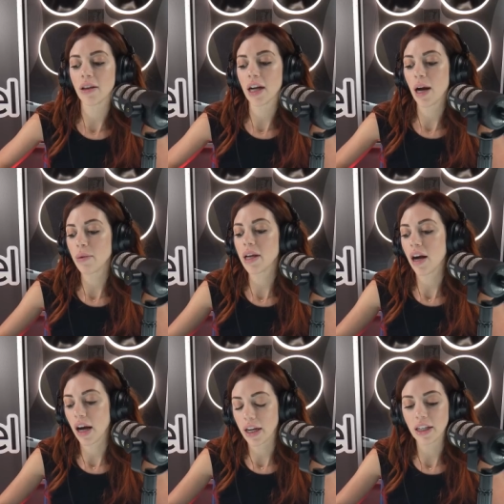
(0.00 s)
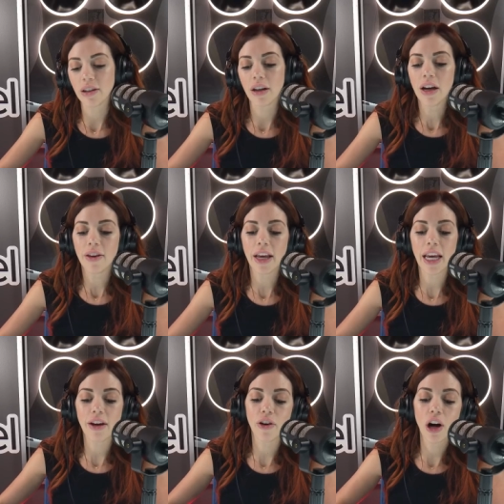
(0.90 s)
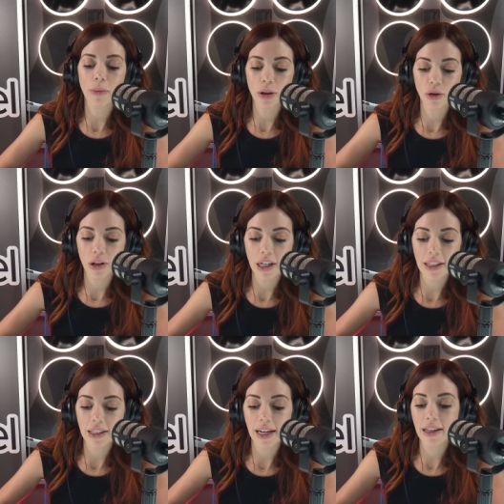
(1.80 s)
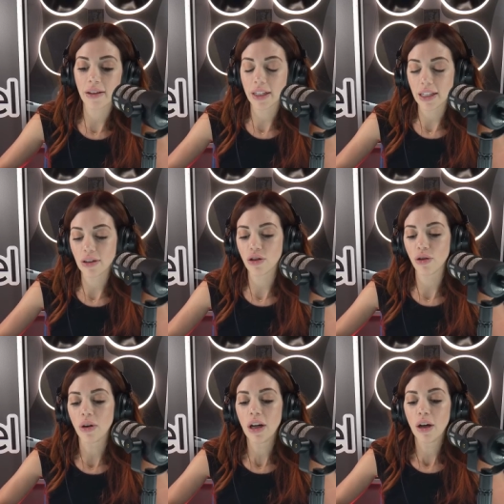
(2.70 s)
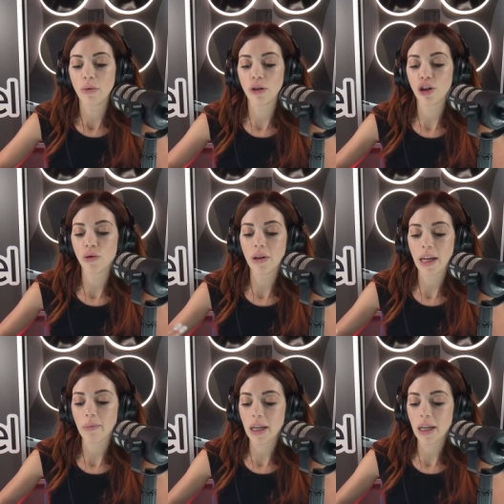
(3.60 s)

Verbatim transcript: The company cut it. They gave her an opportunity to take the lead. So was she doing like